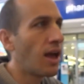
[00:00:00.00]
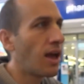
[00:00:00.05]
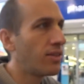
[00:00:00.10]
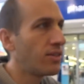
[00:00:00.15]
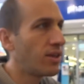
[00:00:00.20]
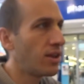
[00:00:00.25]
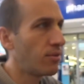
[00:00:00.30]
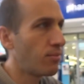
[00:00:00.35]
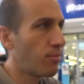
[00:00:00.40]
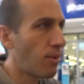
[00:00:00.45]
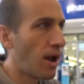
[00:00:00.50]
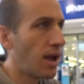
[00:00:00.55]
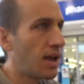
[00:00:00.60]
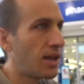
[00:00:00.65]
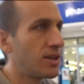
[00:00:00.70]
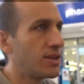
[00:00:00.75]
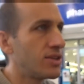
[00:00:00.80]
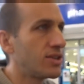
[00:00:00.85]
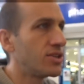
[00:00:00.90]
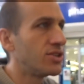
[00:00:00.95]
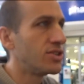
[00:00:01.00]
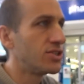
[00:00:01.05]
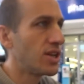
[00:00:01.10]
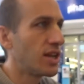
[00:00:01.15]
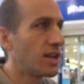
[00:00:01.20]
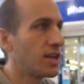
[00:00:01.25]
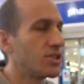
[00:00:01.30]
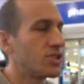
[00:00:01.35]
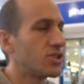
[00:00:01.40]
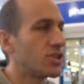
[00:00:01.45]
And then mind,
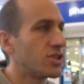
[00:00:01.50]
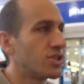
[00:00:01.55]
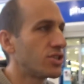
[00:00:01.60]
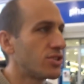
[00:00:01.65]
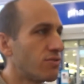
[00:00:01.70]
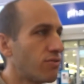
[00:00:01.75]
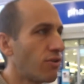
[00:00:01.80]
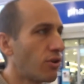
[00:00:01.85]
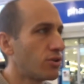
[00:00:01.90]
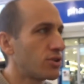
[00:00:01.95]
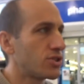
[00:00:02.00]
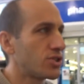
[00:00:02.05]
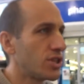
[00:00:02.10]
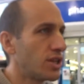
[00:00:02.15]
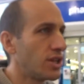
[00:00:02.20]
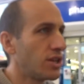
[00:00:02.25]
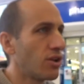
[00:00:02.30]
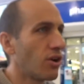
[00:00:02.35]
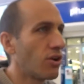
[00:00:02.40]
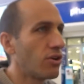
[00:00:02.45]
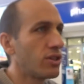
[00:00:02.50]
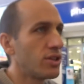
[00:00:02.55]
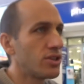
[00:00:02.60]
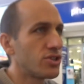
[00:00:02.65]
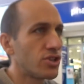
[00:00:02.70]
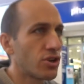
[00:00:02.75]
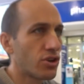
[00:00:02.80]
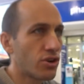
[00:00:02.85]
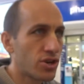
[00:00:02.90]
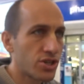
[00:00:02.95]
intelligence, false ego. These
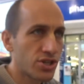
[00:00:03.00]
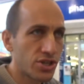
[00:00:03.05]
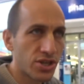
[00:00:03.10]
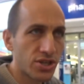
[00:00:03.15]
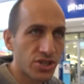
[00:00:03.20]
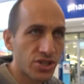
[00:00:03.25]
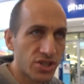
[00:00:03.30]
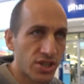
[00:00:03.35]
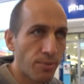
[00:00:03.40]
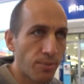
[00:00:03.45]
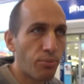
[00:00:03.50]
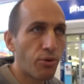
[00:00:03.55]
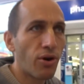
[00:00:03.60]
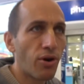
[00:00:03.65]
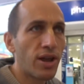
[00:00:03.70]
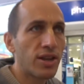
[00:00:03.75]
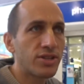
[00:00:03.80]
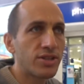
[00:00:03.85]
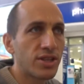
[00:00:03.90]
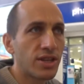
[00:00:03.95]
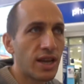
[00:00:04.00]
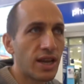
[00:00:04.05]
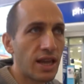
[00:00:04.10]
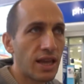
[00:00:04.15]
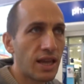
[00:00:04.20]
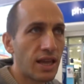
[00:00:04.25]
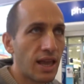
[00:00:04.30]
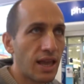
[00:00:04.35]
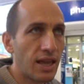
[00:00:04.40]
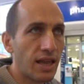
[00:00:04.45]
are Krishna's separated
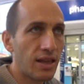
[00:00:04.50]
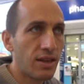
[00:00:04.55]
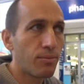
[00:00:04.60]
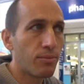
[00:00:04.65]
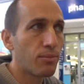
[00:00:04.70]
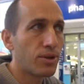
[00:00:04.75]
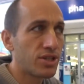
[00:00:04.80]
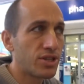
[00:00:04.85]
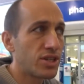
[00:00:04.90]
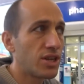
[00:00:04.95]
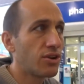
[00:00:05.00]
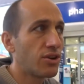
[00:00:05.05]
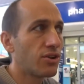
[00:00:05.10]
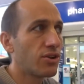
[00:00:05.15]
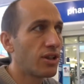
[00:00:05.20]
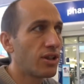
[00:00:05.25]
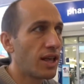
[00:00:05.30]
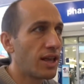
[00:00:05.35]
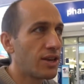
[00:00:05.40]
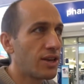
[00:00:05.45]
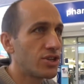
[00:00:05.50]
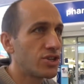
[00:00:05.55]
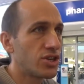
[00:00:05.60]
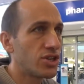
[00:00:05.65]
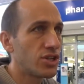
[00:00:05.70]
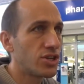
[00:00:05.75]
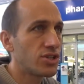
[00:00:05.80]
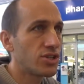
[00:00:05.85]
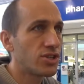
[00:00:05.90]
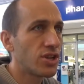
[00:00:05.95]
material
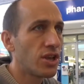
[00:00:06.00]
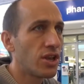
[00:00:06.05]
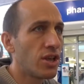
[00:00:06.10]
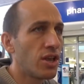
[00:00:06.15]
energies.